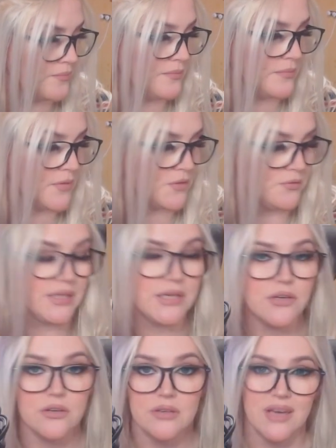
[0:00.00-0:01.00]
Really
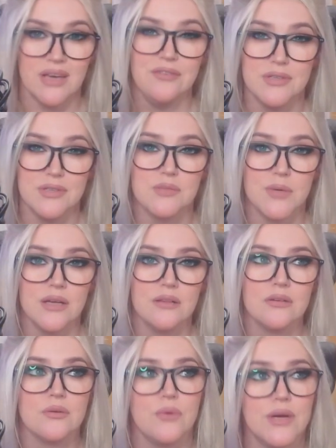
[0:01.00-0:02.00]
good gift as well. They're
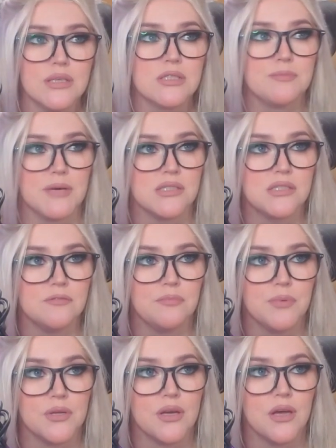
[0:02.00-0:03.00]
quite expensive,
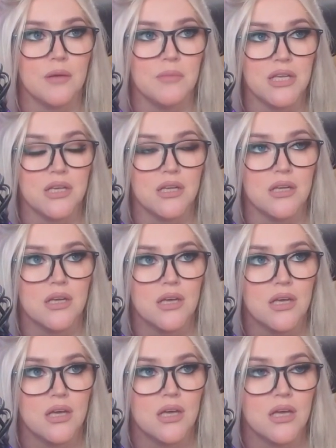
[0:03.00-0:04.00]
but I mean,
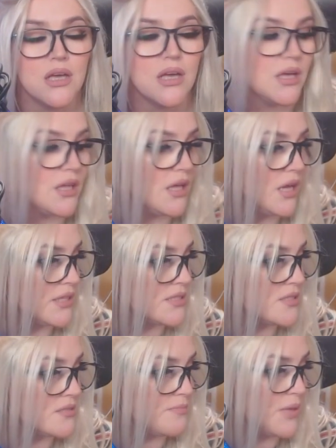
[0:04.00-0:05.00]
it's
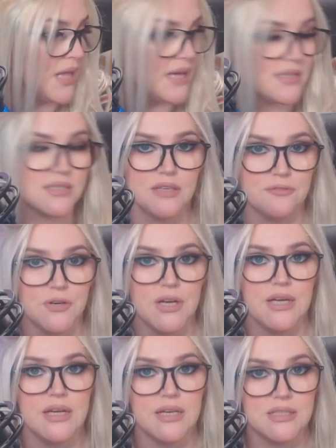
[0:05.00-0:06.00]
plastic free.
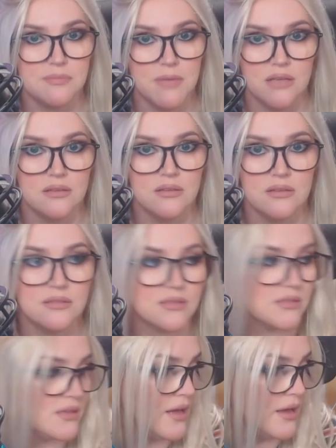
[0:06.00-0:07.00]
It's metal.
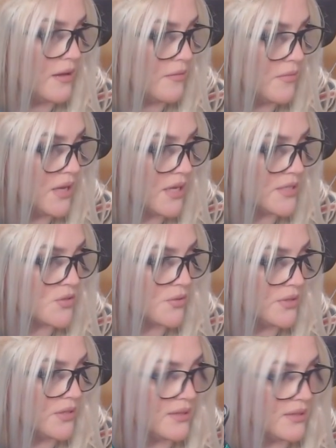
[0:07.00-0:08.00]
It's going to
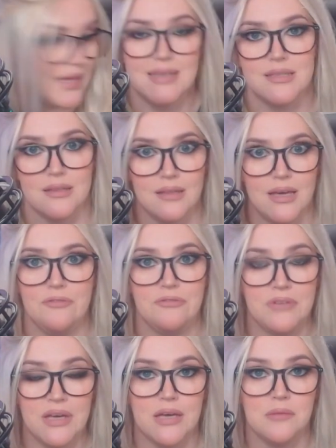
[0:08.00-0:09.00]
last a
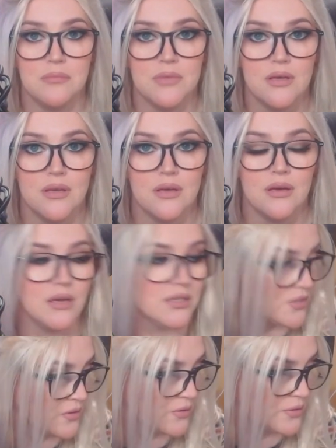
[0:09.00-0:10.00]
lifetime. It's
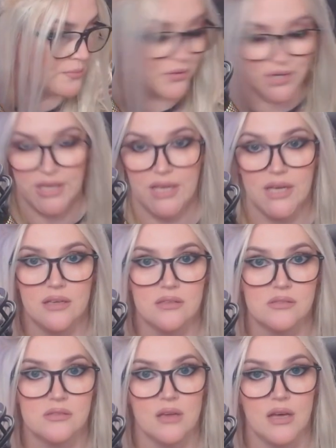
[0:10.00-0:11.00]
not going to break,
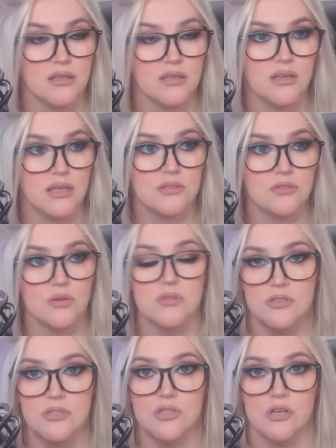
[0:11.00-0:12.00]
and it does the
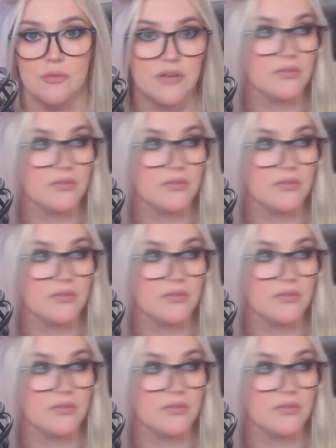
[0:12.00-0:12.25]
job. I really